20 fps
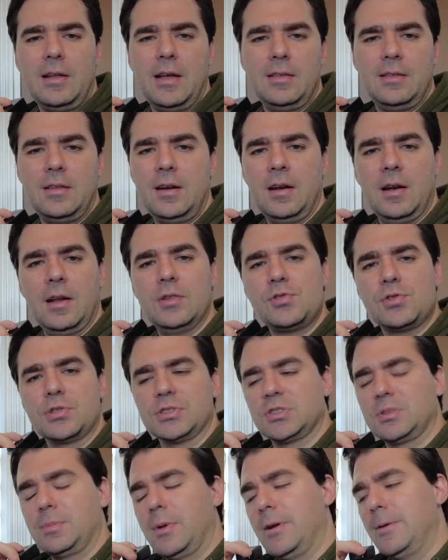it didn't
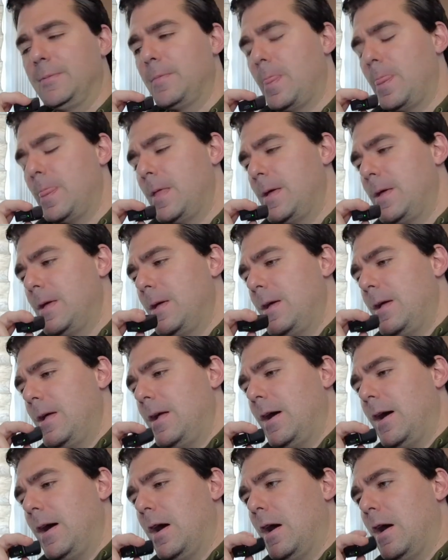interest me
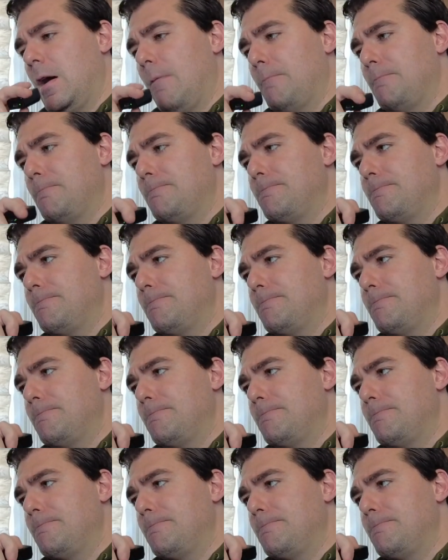um,